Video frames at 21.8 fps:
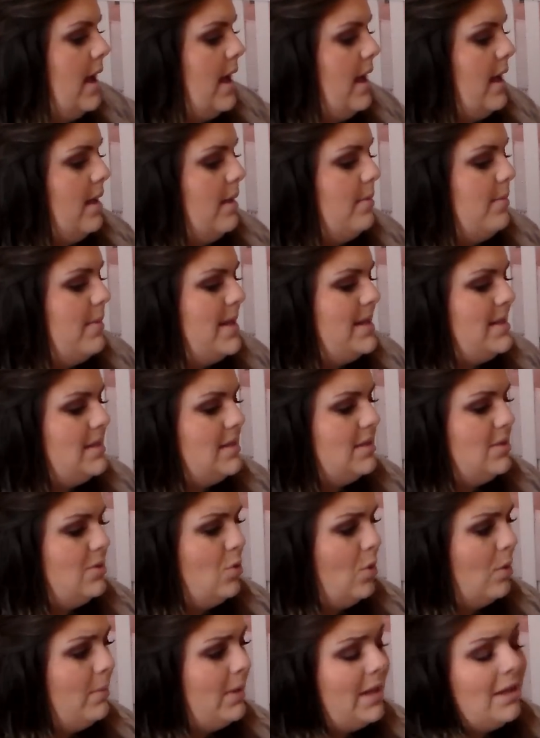It's
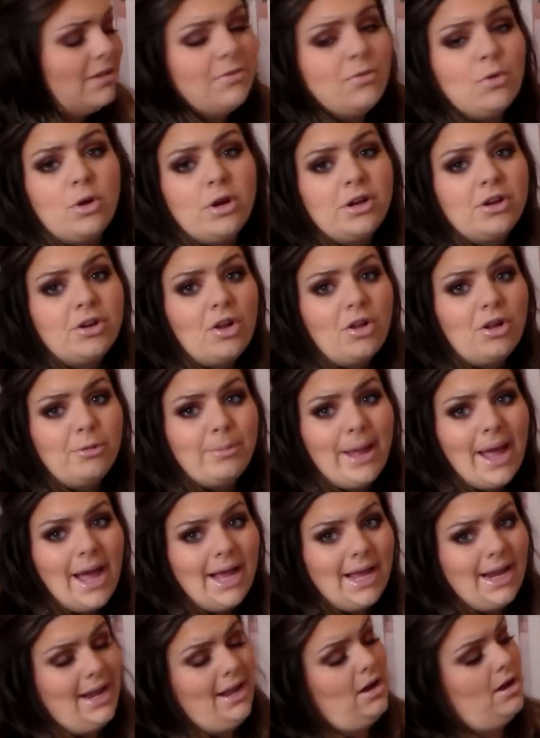normally a $400
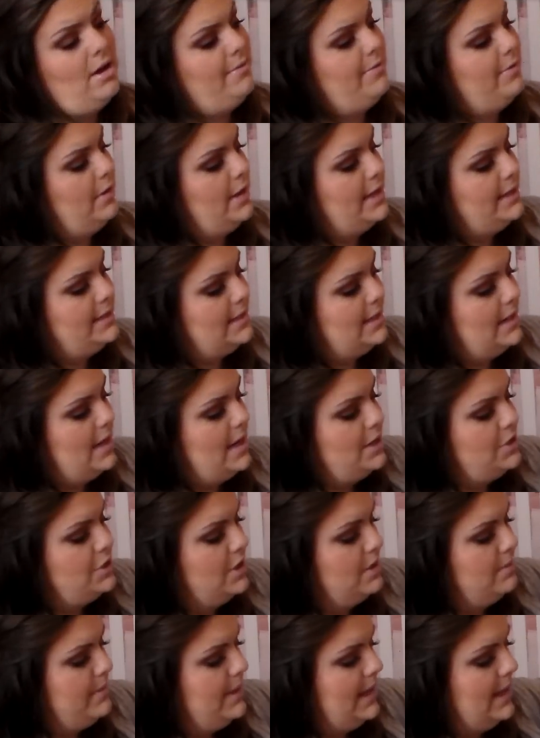bag, and I got it for less than
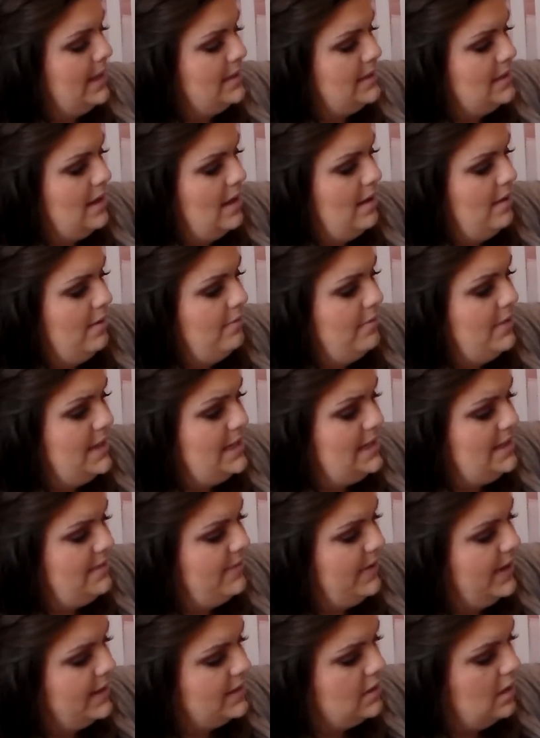$100 because of the
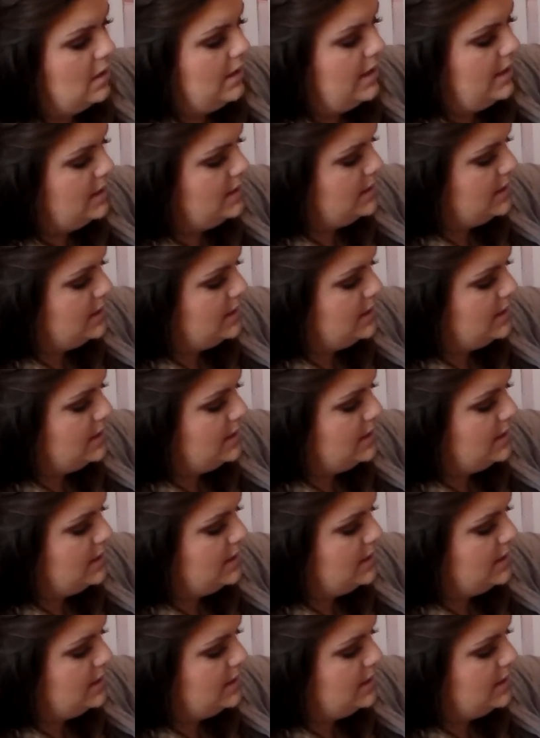defects on it.